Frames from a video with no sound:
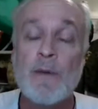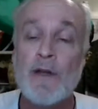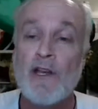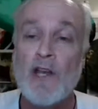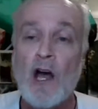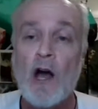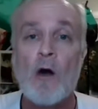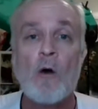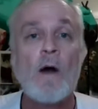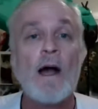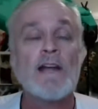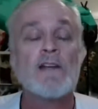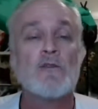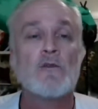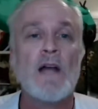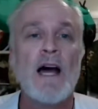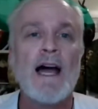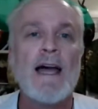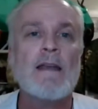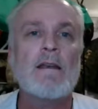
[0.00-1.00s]
But no, I
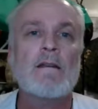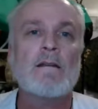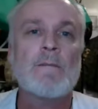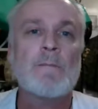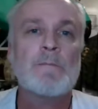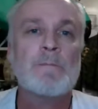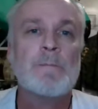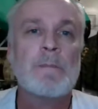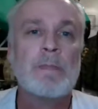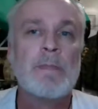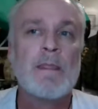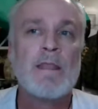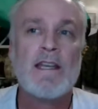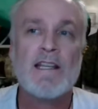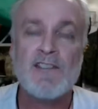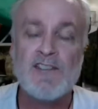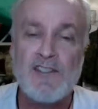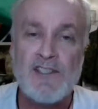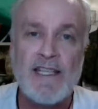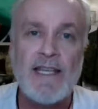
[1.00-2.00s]
do not
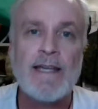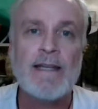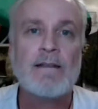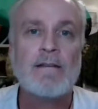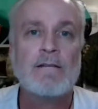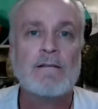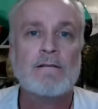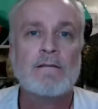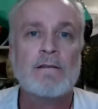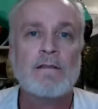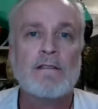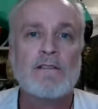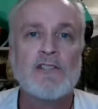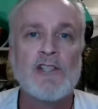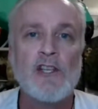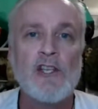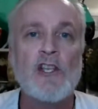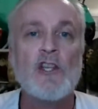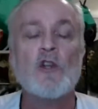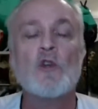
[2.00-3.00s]
consent
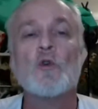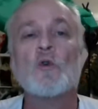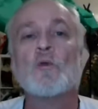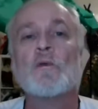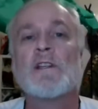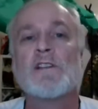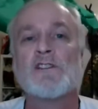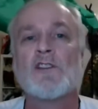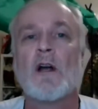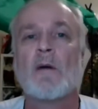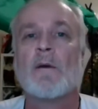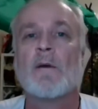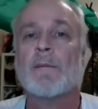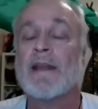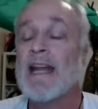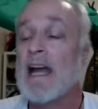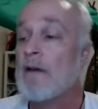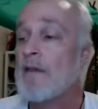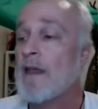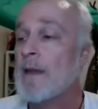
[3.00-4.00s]
to you
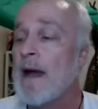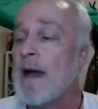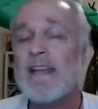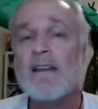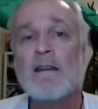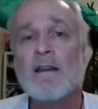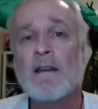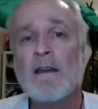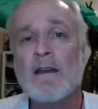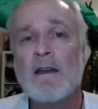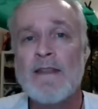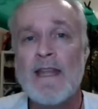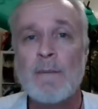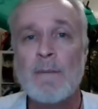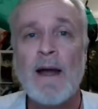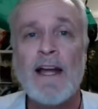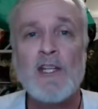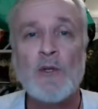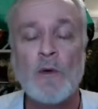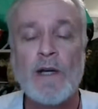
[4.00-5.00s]
disarming me." Now, they might
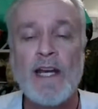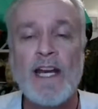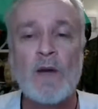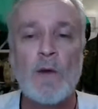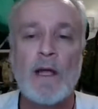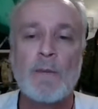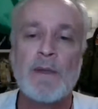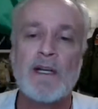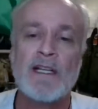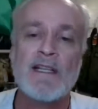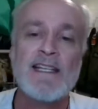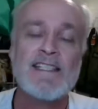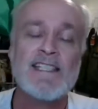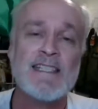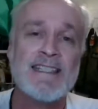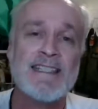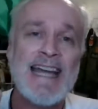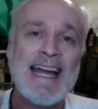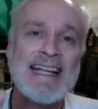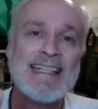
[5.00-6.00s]
do it anyway, but at
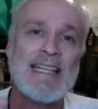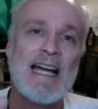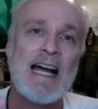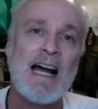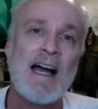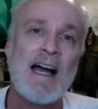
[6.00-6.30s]
least at that